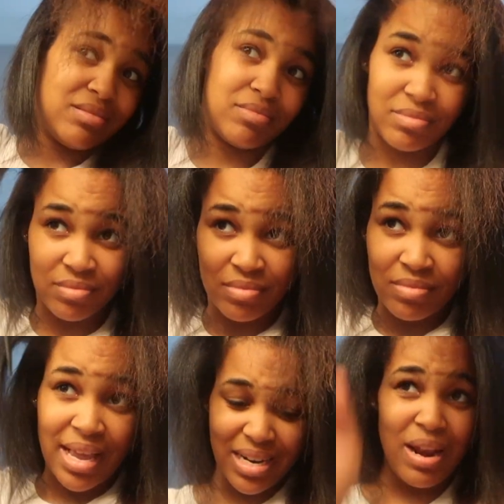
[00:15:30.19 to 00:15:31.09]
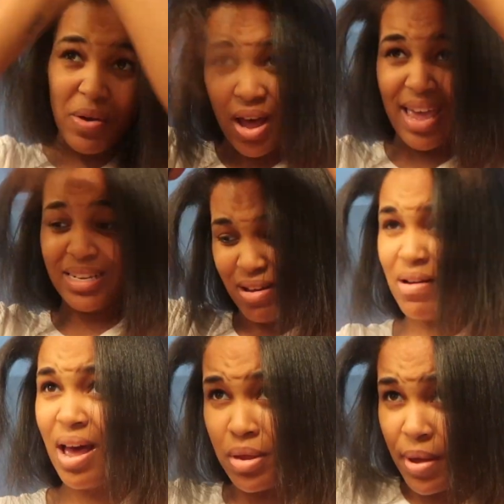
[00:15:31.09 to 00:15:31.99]
The front is thick
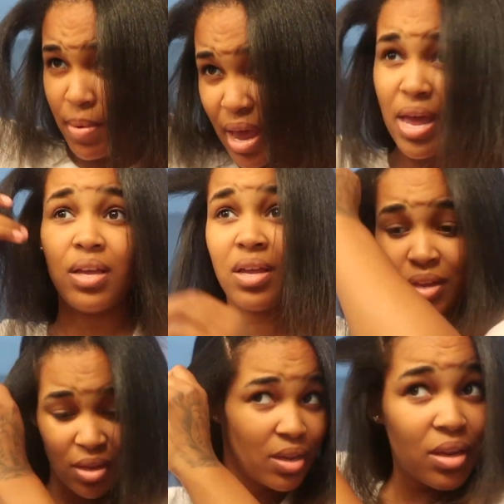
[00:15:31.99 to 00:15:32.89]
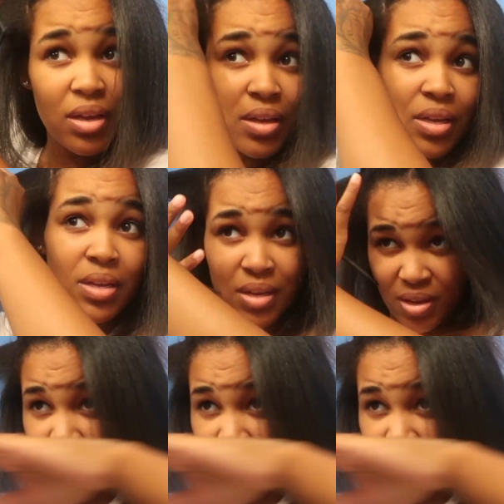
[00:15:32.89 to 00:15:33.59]
as shit, but it's not